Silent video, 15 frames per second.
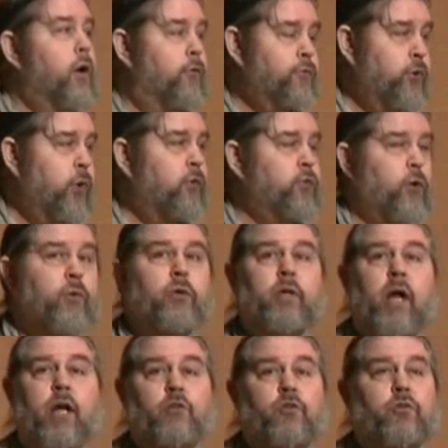A few of you,
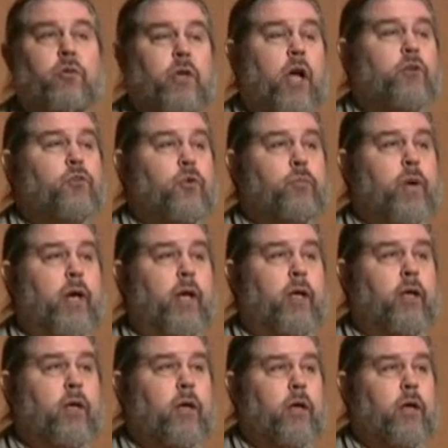not too many.